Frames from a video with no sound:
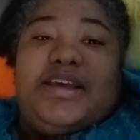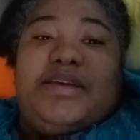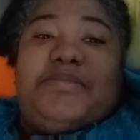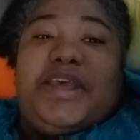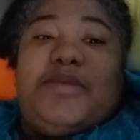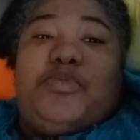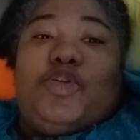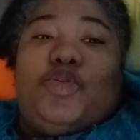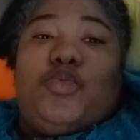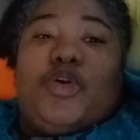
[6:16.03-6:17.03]

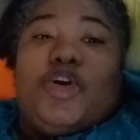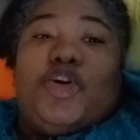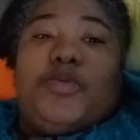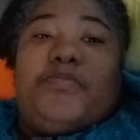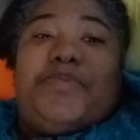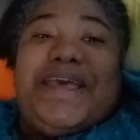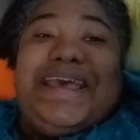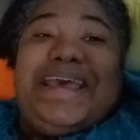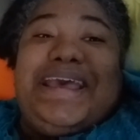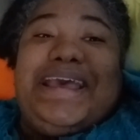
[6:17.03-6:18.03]
People were
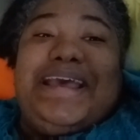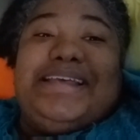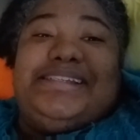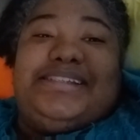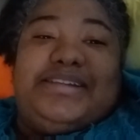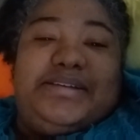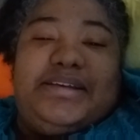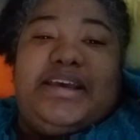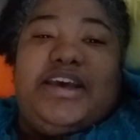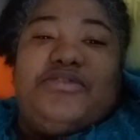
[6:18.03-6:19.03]
pissed,
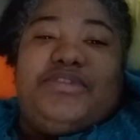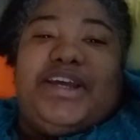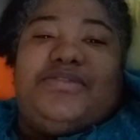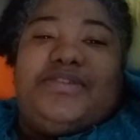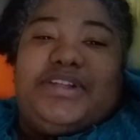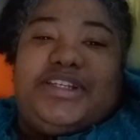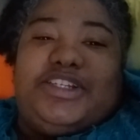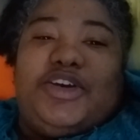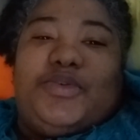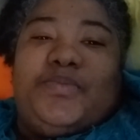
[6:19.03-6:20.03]
and rightfully
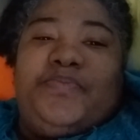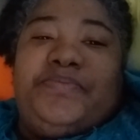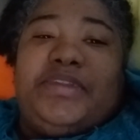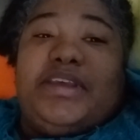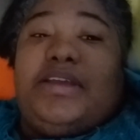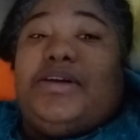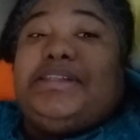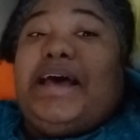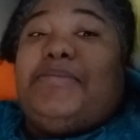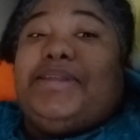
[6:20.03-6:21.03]
so. And on
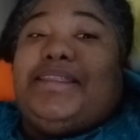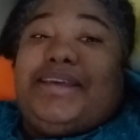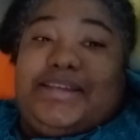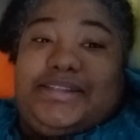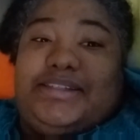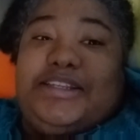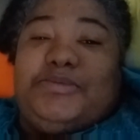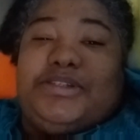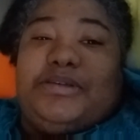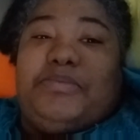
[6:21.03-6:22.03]
top of this
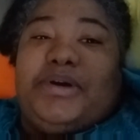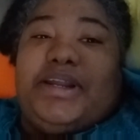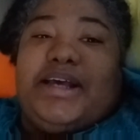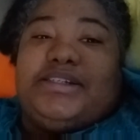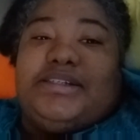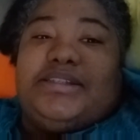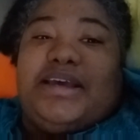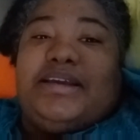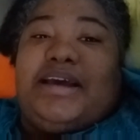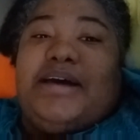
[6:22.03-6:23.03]
was the part actually
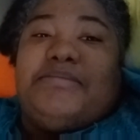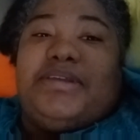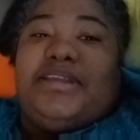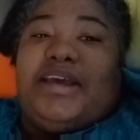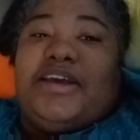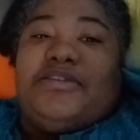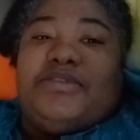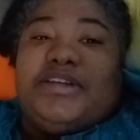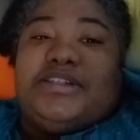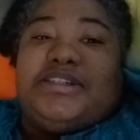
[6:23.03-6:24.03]
that got me the
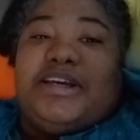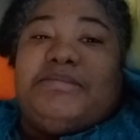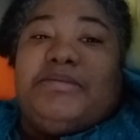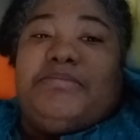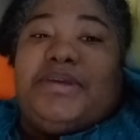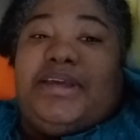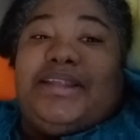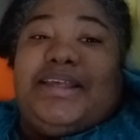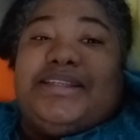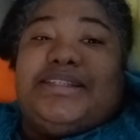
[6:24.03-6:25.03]
angriest, because I remember being
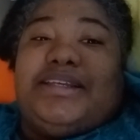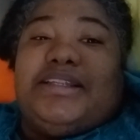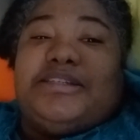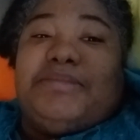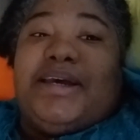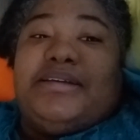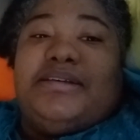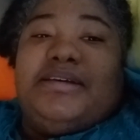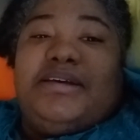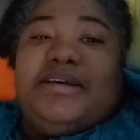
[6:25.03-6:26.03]
incensed
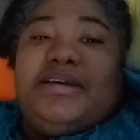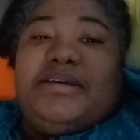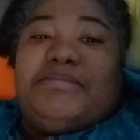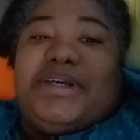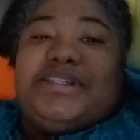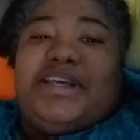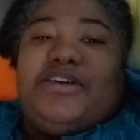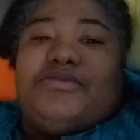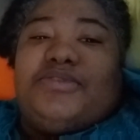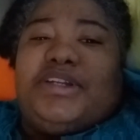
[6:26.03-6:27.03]

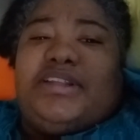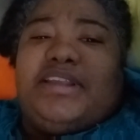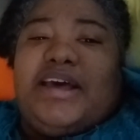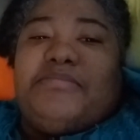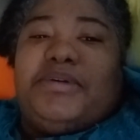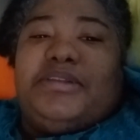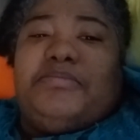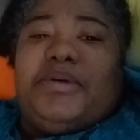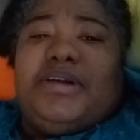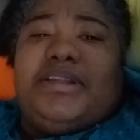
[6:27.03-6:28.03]
myself reading that. But the
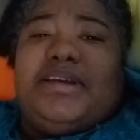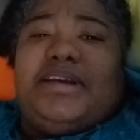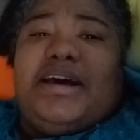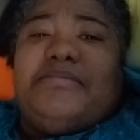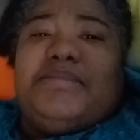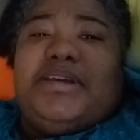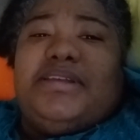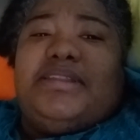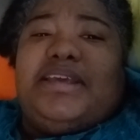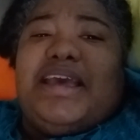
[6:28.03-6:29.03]
part that got
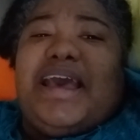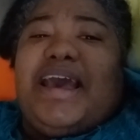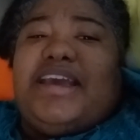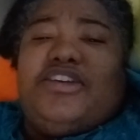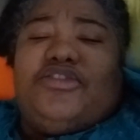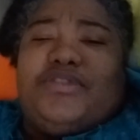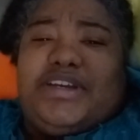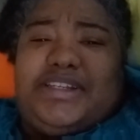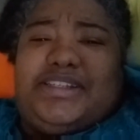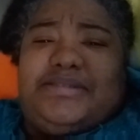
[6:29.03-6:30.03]
me the
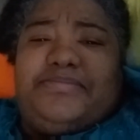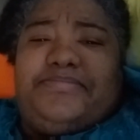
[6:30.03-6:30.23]
angriest